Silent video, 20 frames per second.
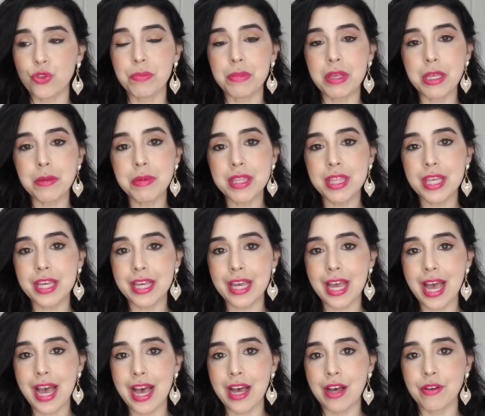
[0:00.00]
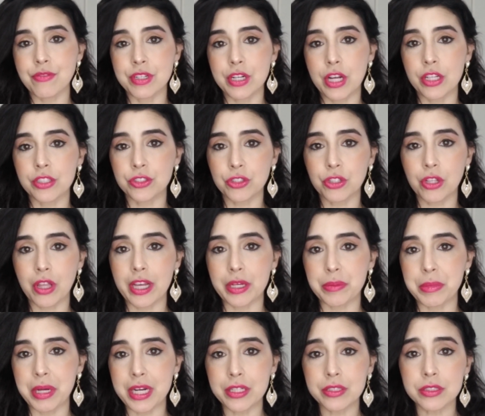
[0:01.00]
or maybe they have an
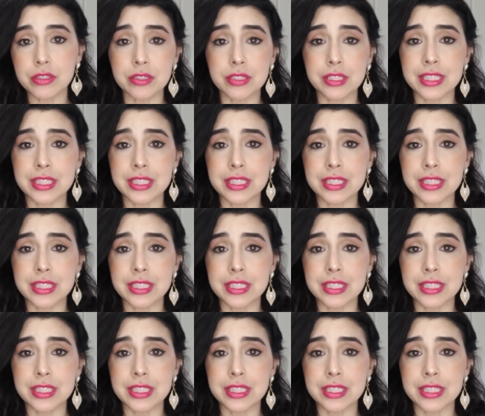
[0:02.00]
underlying medical